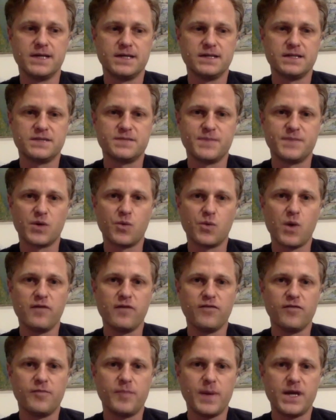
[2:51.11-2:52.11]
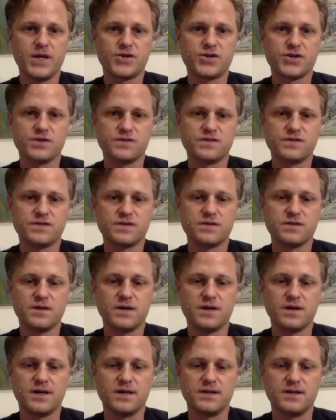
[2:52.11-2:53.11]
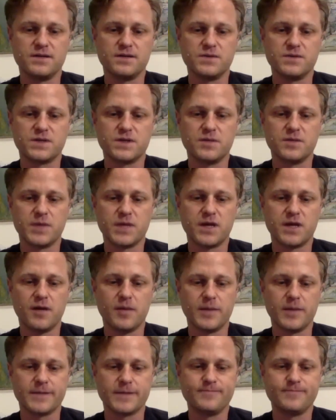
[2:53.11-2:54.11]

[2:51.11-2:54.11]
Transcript: this big wave of patients that was going to be coming.